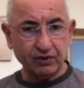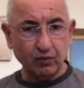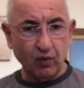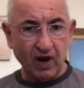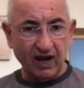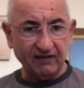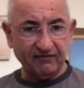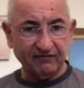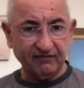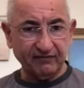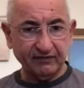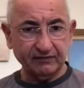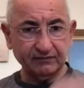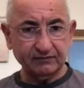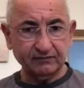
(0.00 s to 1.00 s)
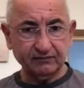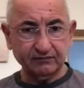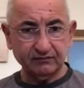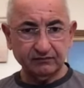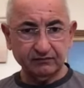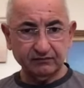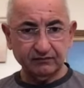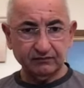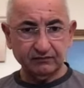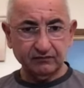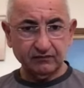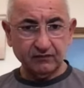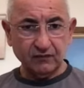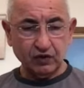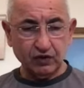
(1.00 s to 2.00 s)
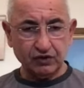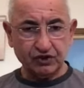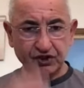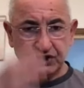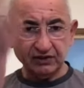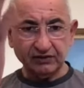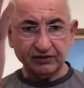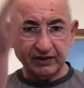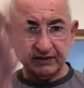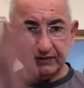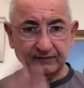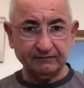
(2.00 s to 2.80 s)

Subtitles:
wife, your children,